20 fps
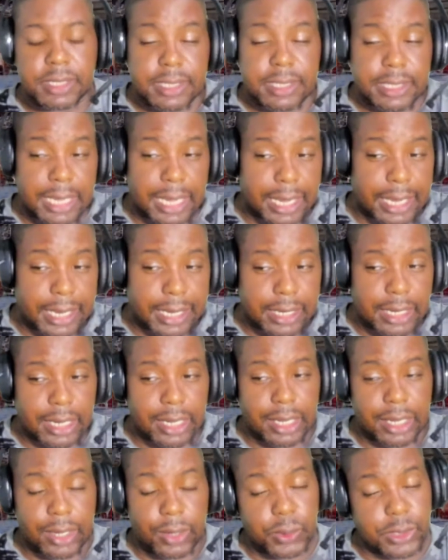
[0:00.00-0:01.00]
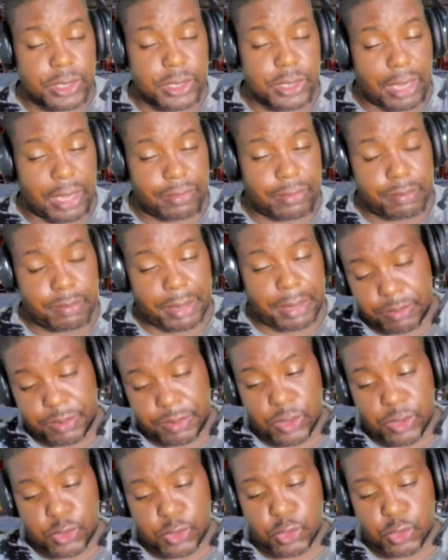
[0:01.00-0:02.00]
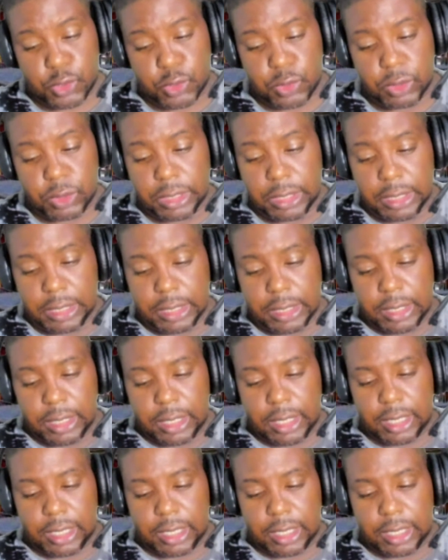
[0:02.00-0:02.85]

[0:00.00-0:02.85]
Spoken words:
Today, I also have to pay tribute to